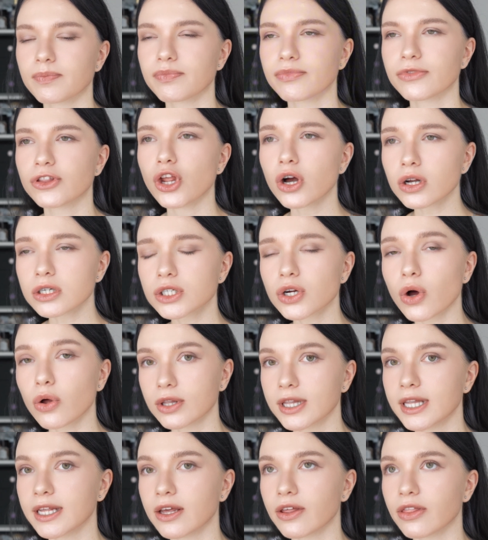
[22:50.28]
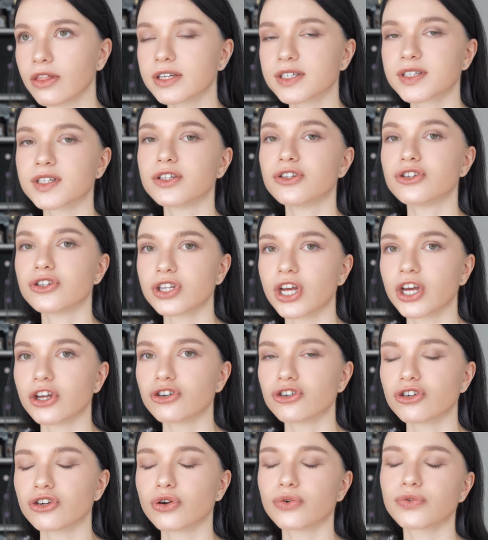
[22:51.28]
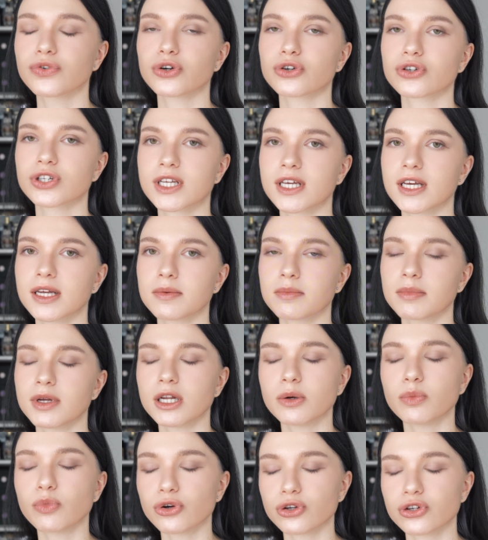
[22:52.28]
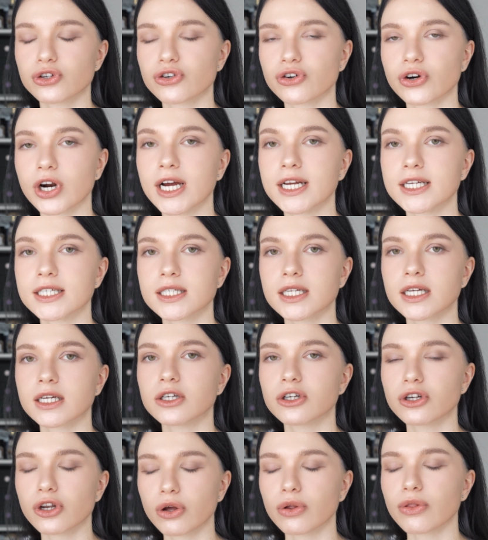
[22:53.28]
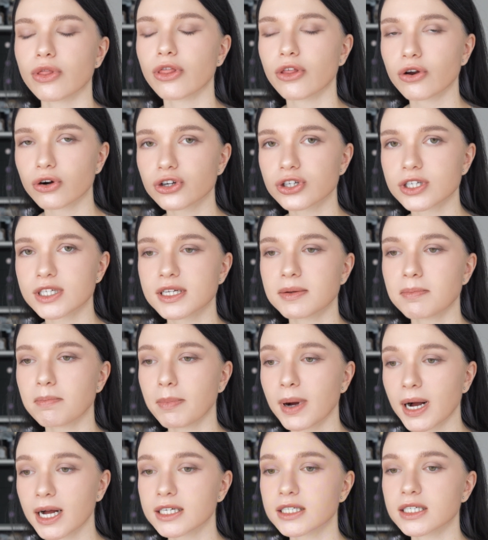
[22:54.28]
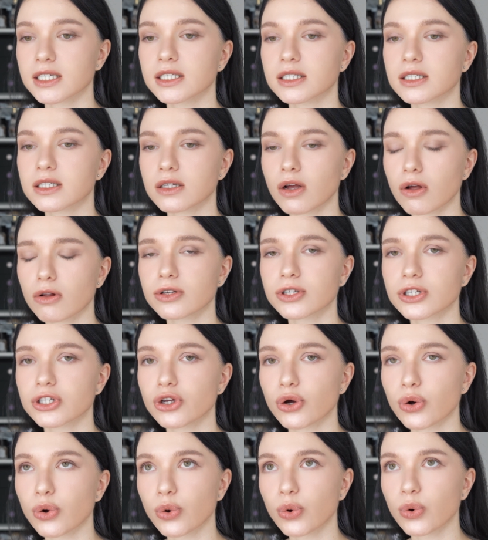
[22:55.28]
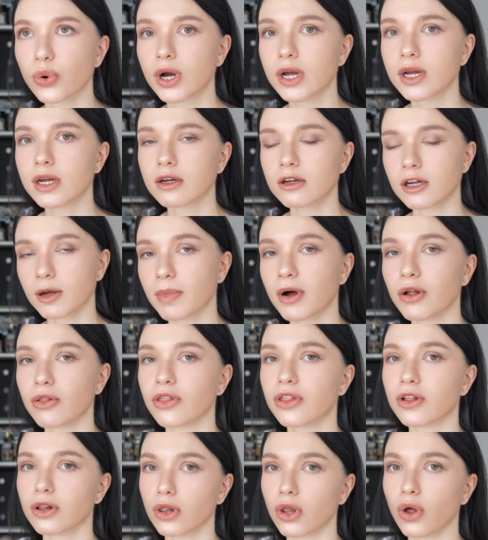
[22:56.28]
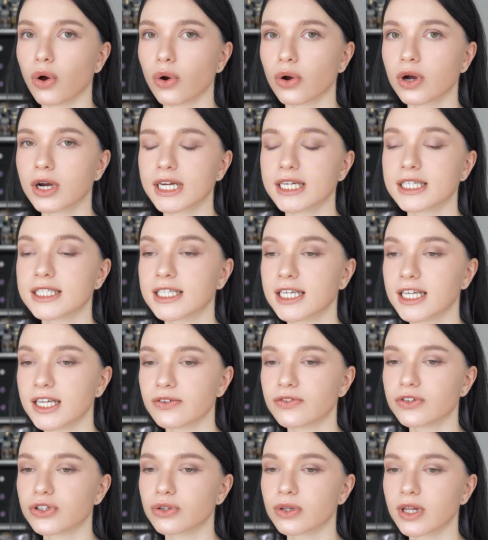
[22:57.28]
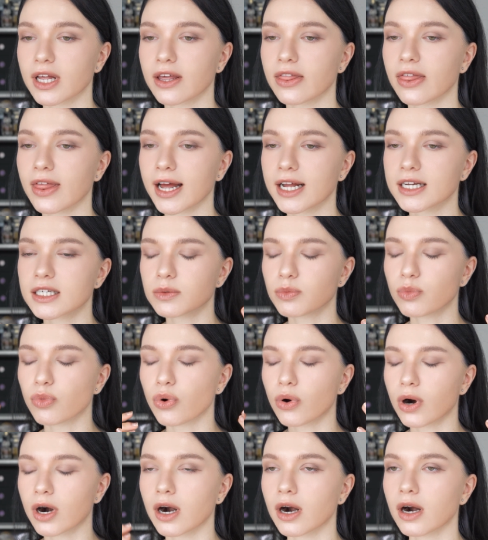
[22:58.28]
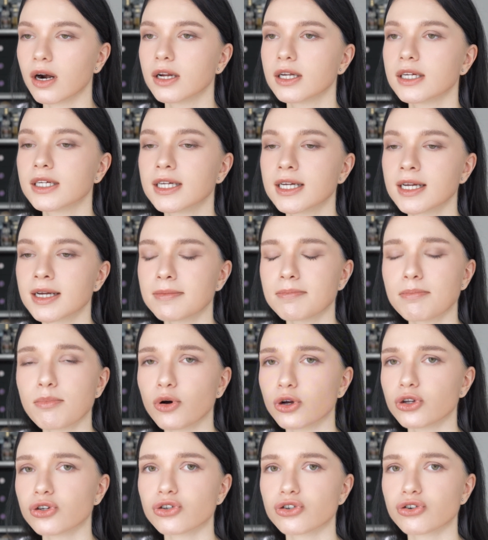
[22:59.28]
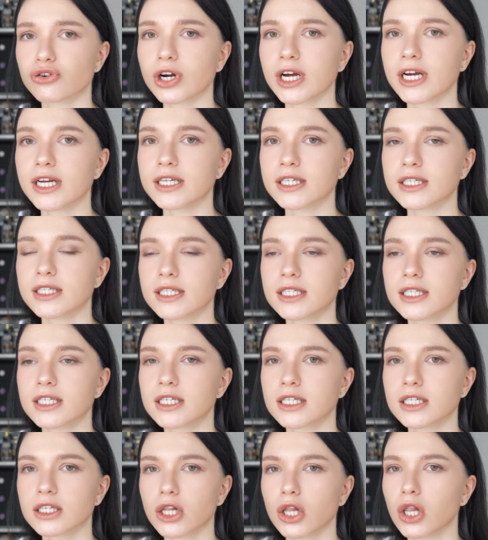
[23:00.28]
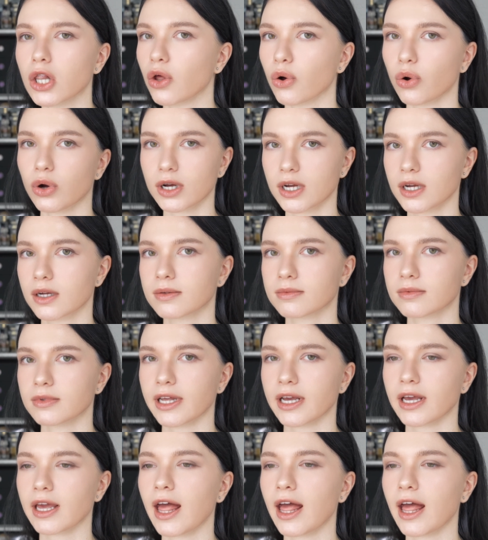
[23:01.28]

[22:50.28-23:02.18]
not only the sensation of your skin being moisturized and not thirsty, but it's also about the look. It gives you like that more moisturized look, like